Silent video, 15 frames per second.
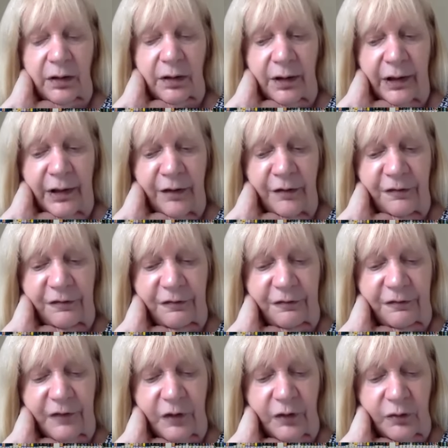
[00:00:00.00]
If
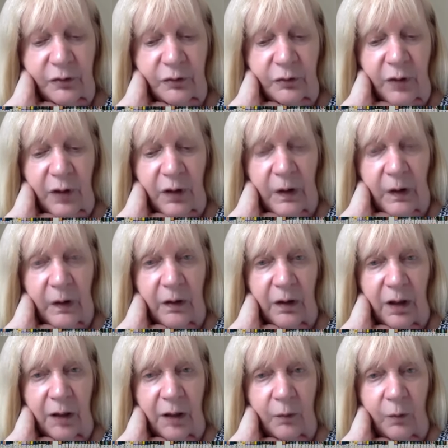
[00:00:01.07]
you are
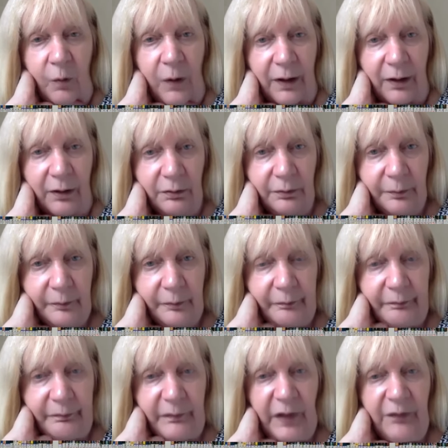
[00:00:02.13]
unwell,
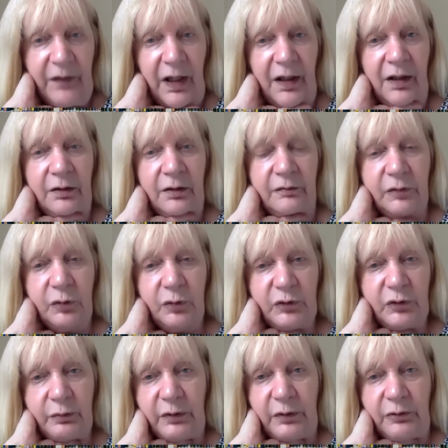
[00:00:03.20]
then of
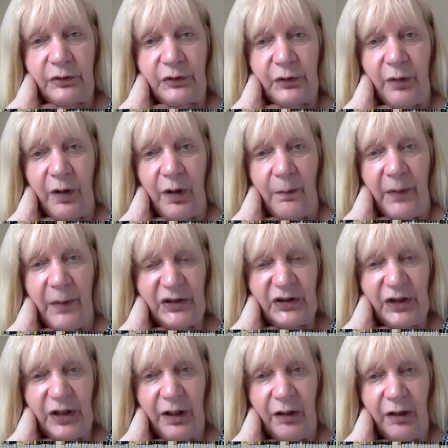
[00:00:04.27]
course we will do our best
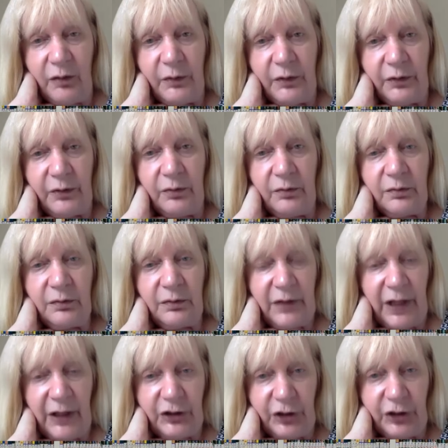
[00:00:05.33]
to help you
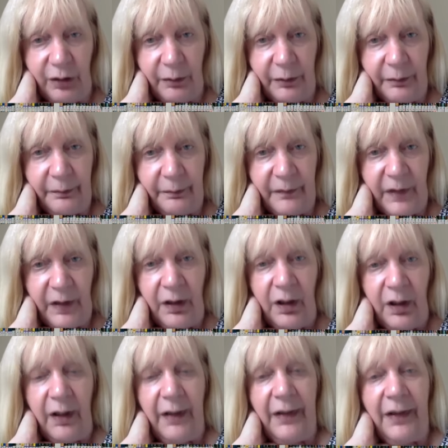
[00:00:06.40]
catch up.
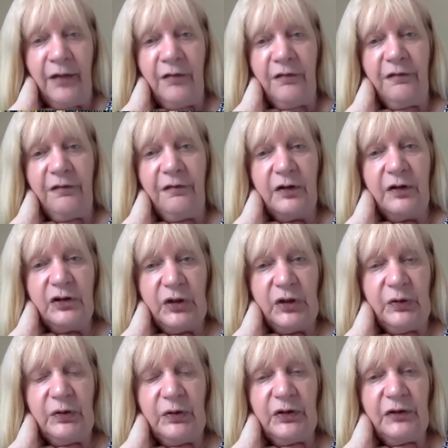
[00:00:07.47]
If
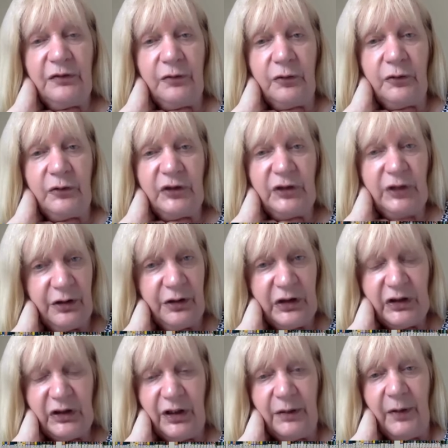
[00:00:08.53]
students fall
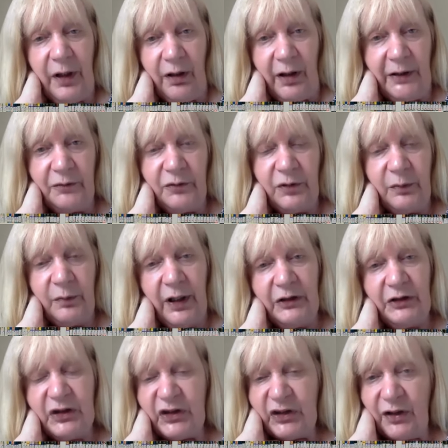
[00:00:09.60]
seriously behind, we might
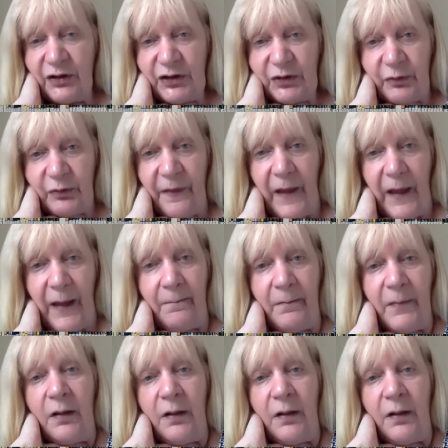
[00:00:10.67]
discuss with them